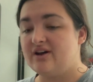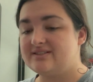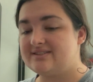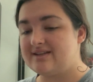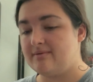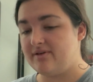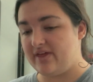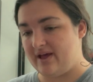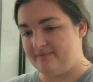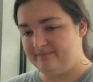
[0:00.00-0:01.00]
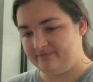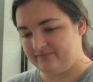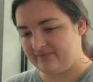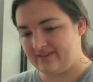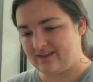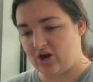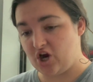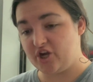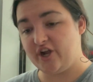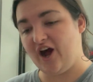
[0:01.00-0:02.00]
Some of them
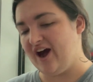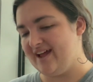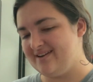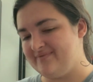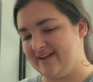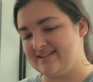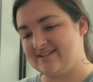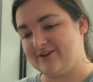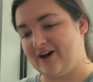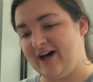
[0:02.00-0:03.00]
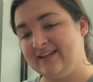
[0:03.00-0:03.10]
are not, because they're not